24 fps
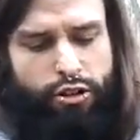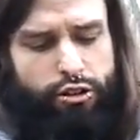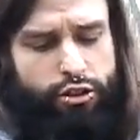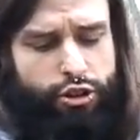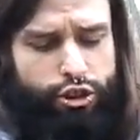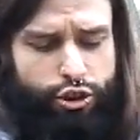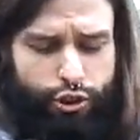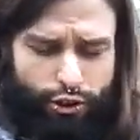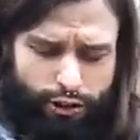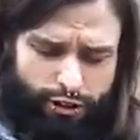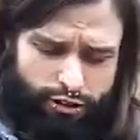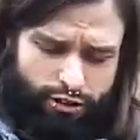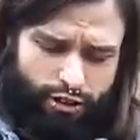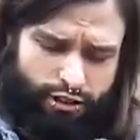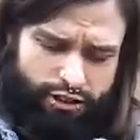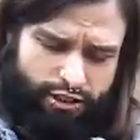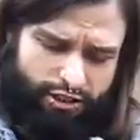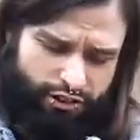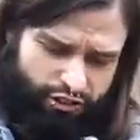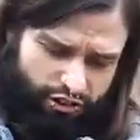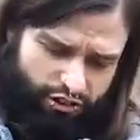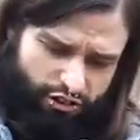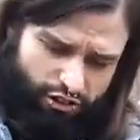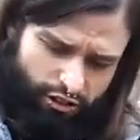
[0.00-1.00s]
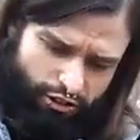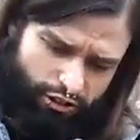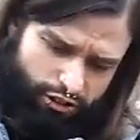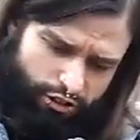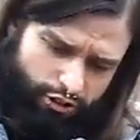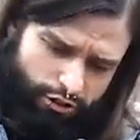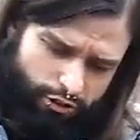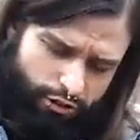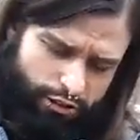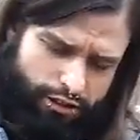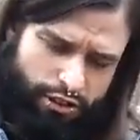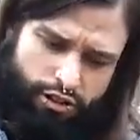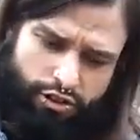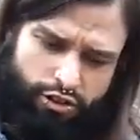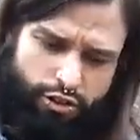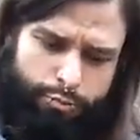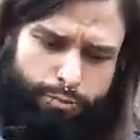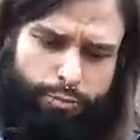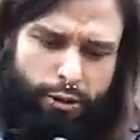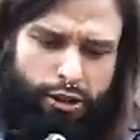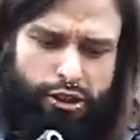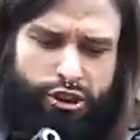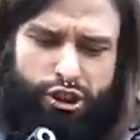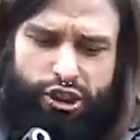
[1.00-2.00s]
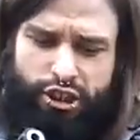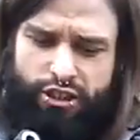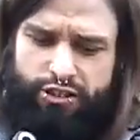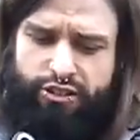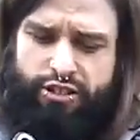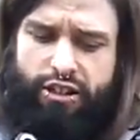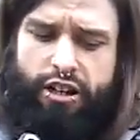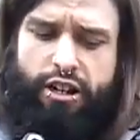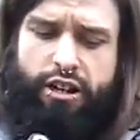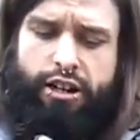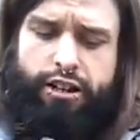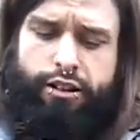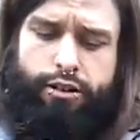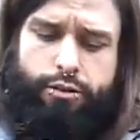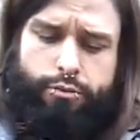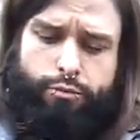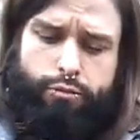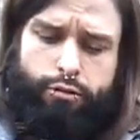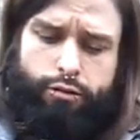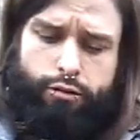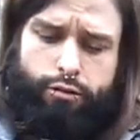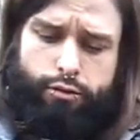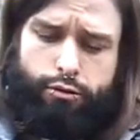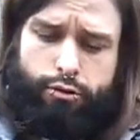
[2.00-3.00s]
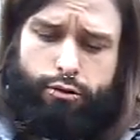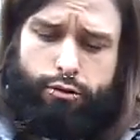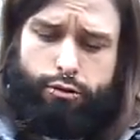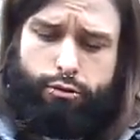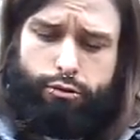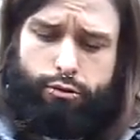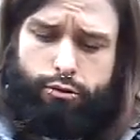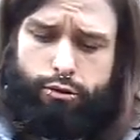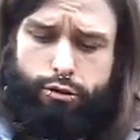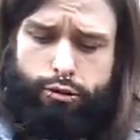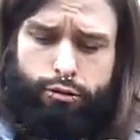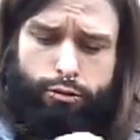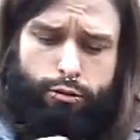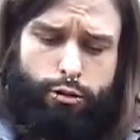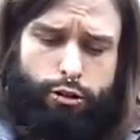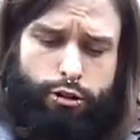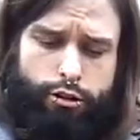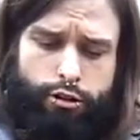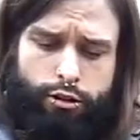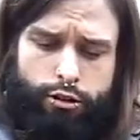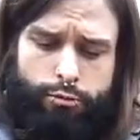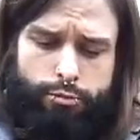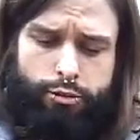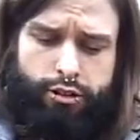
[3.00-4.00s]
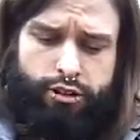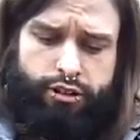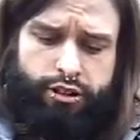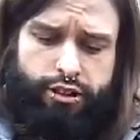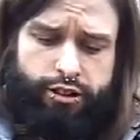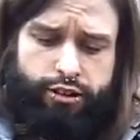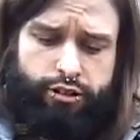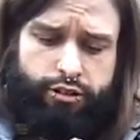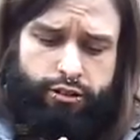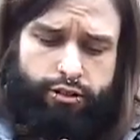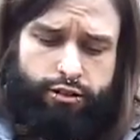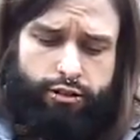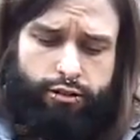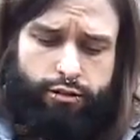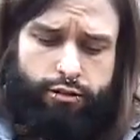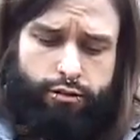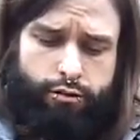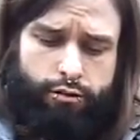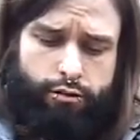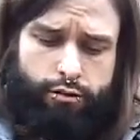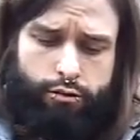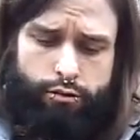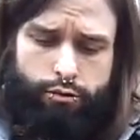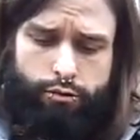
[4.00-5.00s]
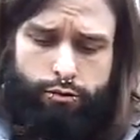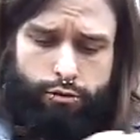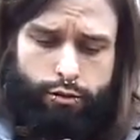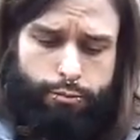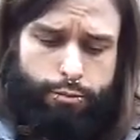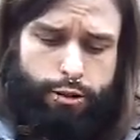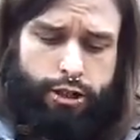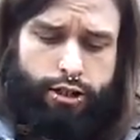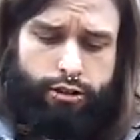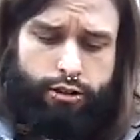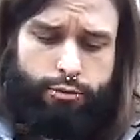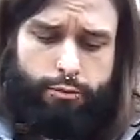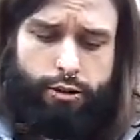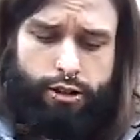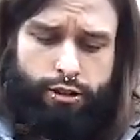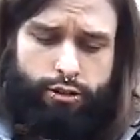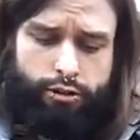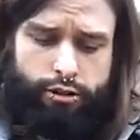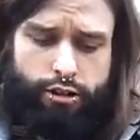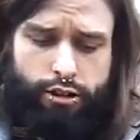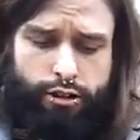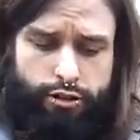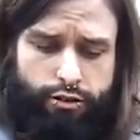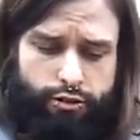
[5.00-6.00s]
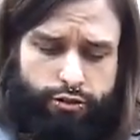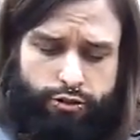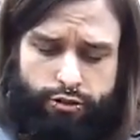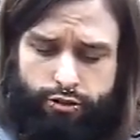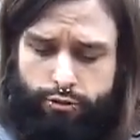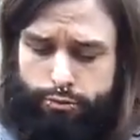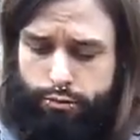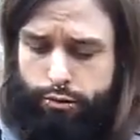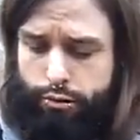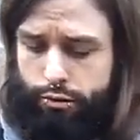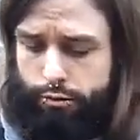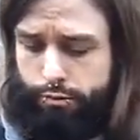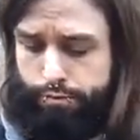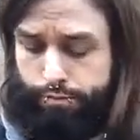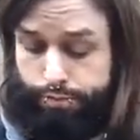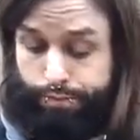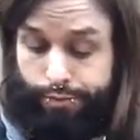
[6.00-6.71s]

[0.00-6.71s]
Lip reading: The trigger on this is a little on the spongy side. A little hard to predict compared to my other guns, but